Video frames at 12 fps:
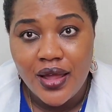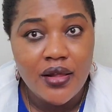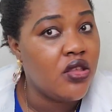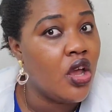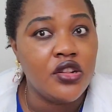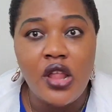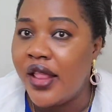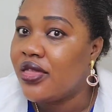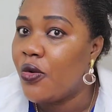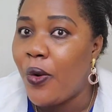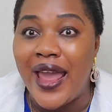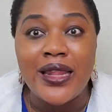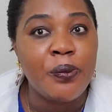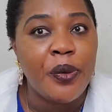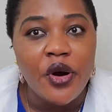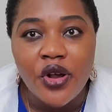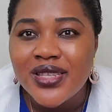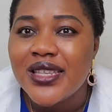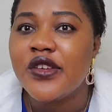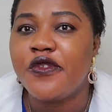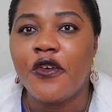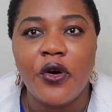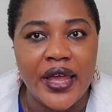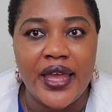They are not the right person
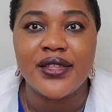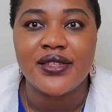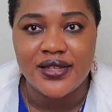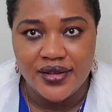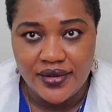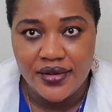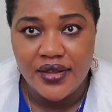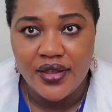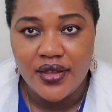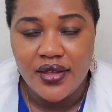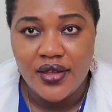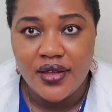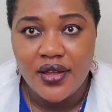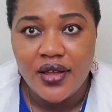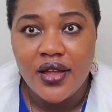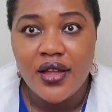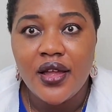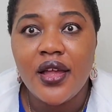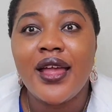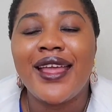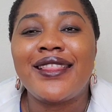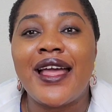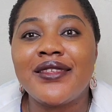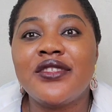for it.
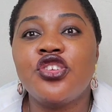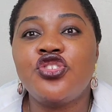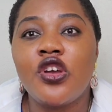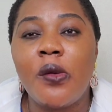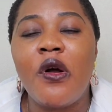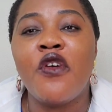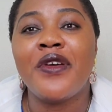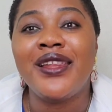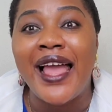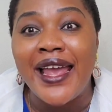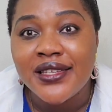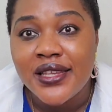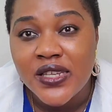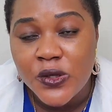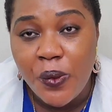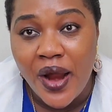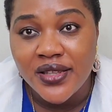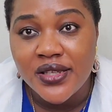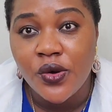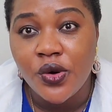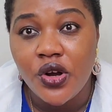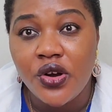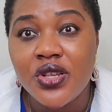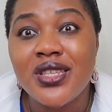That's the job of a licensed practical
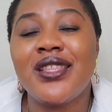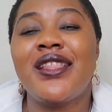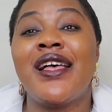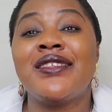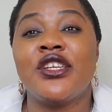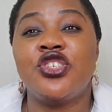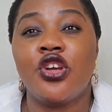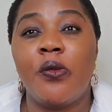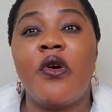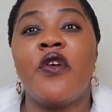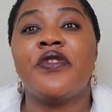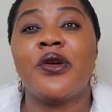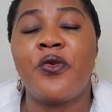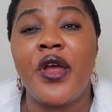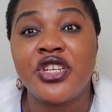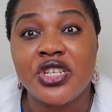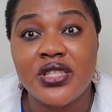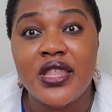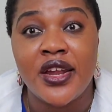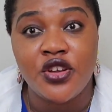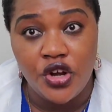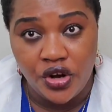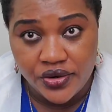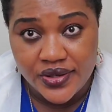nurse. That's the job of the registered
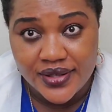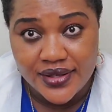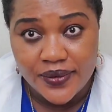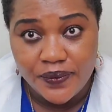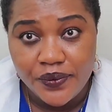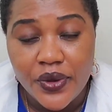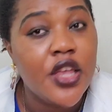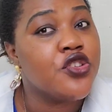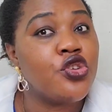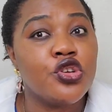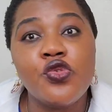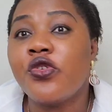nurse. So you